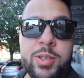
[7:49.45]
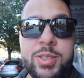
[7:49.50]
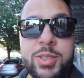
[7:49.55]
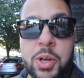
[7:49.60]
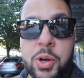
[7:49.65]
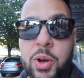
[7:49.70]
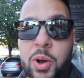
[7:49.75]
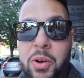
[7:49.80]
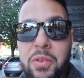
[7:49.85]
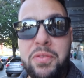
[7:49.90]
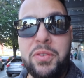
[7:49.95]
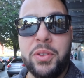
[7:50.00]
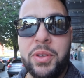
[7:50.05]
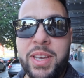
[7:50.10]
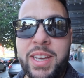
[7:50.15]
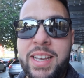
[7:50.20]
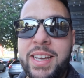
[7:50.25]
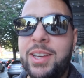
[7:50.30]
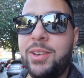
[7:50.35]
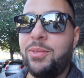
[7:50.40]
So
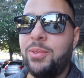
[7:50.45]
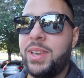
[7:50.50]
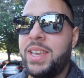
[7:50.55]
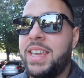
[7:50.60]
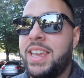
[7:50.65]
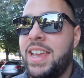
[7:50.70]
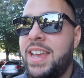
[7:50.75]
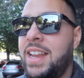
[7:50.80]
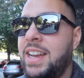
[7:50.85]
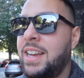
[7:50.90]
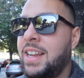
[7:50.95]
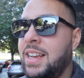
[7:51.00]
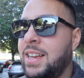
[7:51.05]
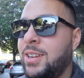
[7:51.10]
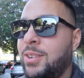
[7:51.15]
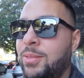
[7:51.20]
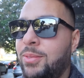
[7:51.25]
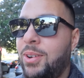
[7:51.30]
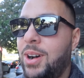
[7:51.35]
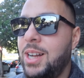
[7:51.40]
hopefully we can
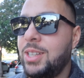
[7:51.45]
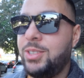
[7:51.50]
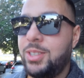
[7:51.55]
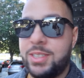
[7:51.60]
watch